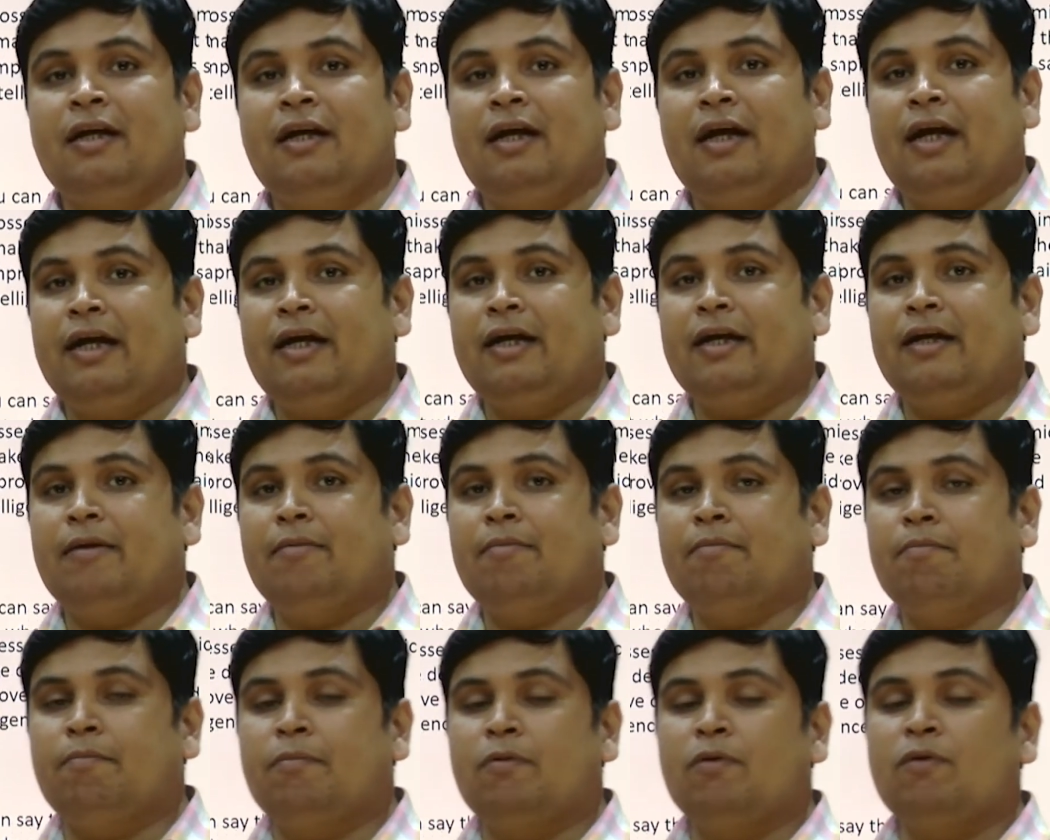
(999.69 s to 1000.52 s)
and
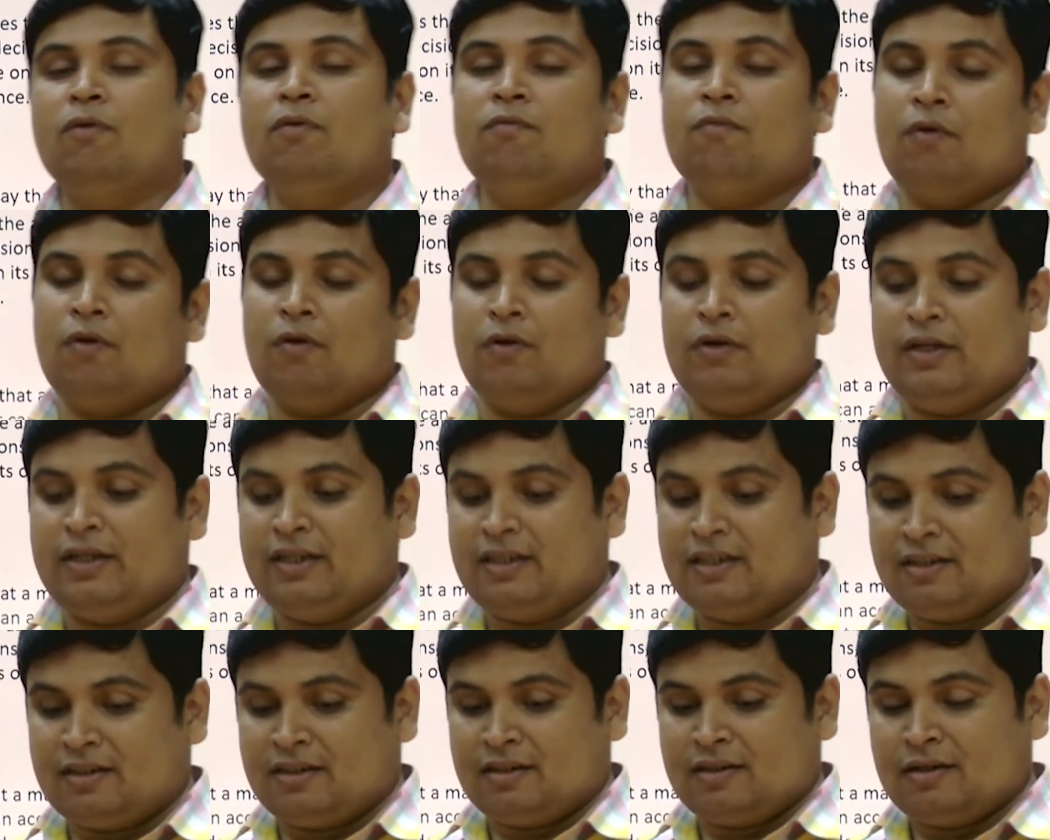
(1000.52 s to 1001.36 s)
improve on
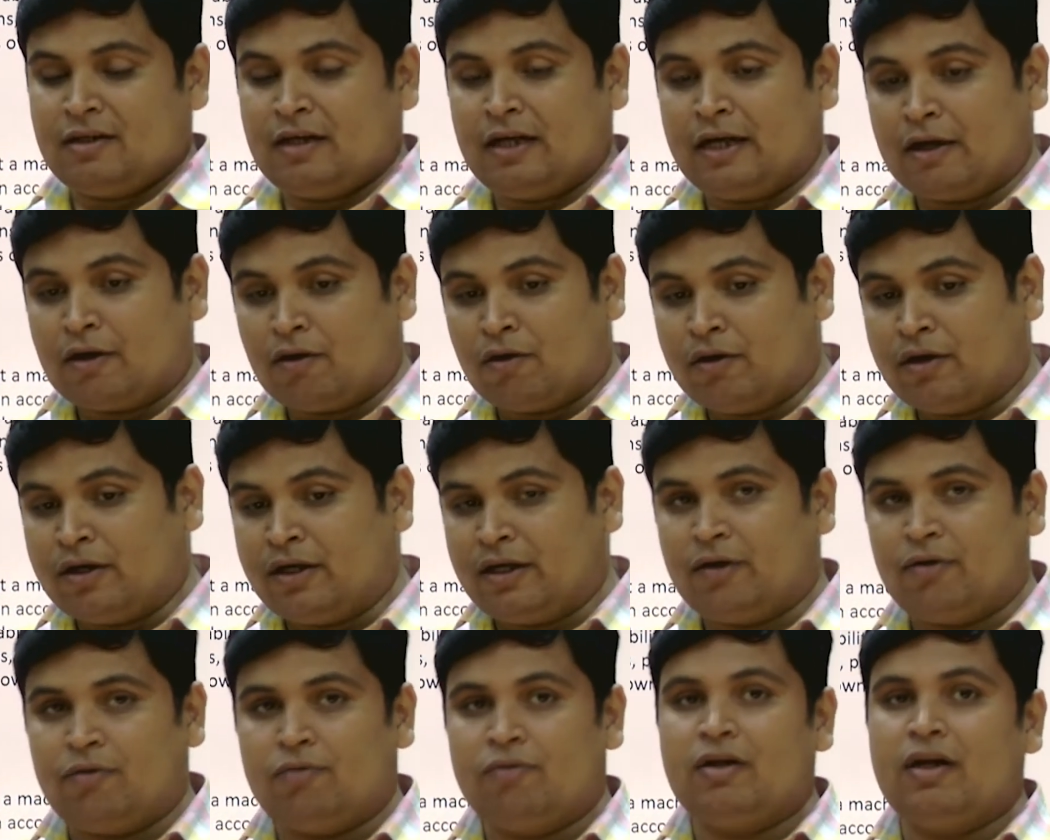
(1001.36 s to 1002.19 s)
its
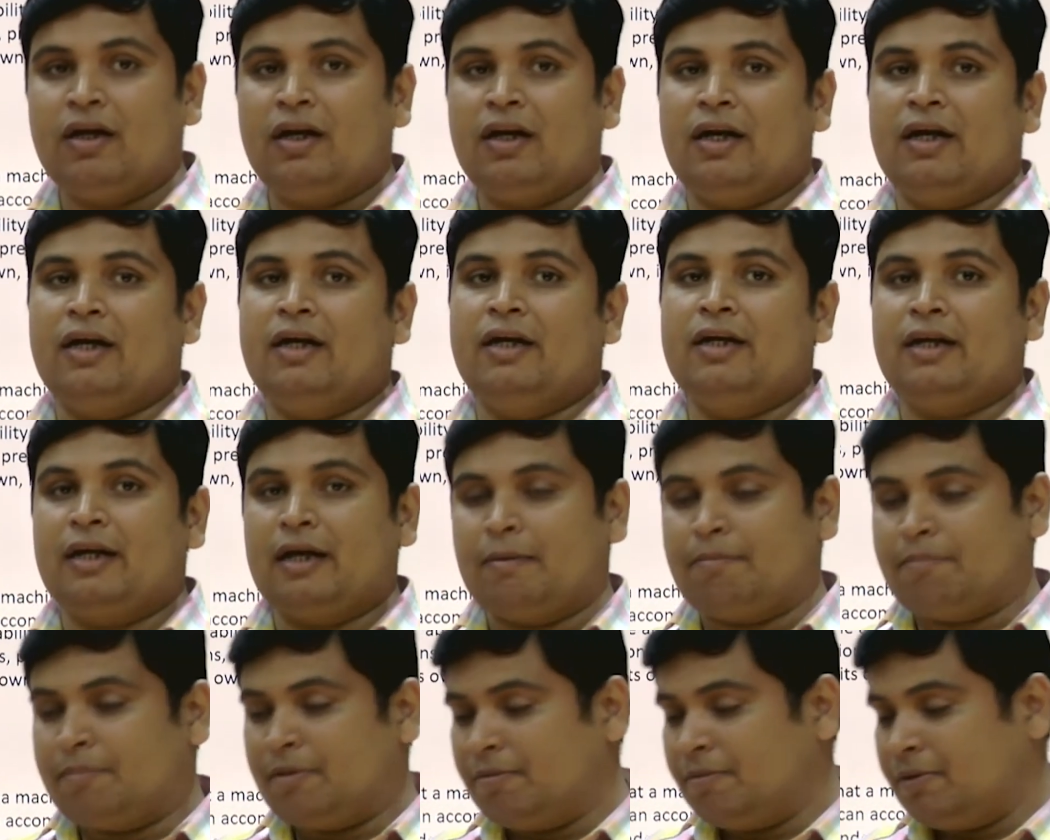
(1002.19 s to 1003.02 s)
according to the learning
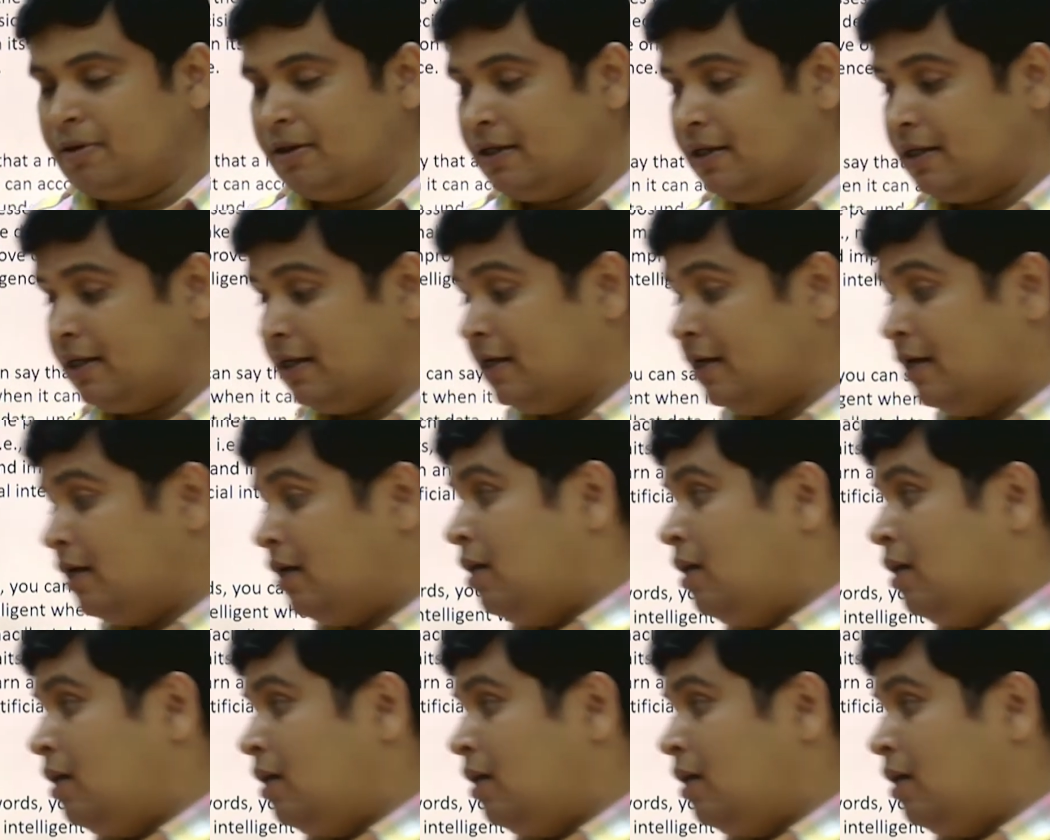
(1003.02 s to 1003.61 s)
capability.